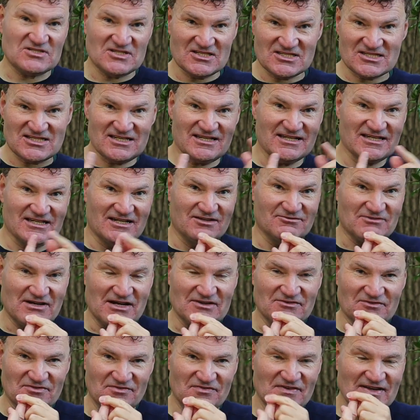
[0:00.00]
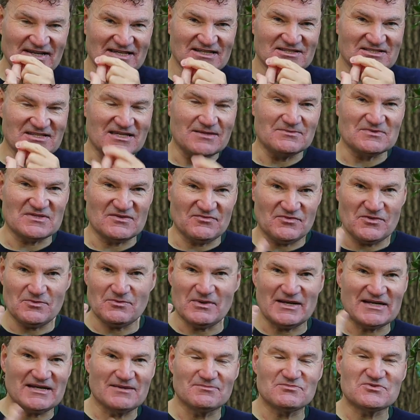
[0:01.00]
just like our own fingertips, if we
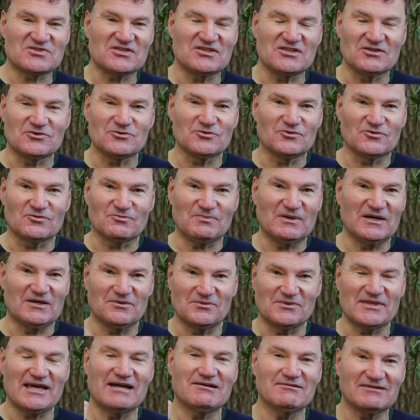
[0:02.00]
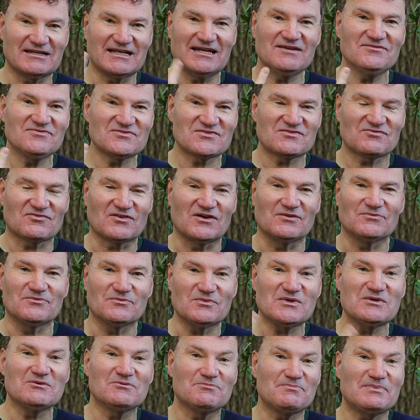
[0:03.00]
went up to the North Pole without gloves from,
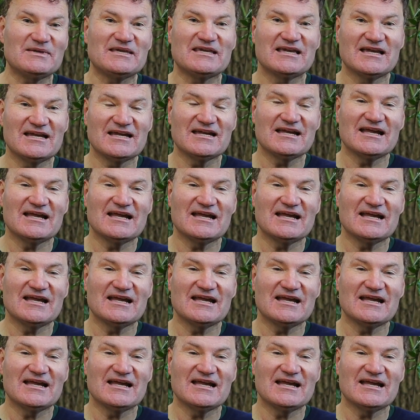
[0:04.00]
we would be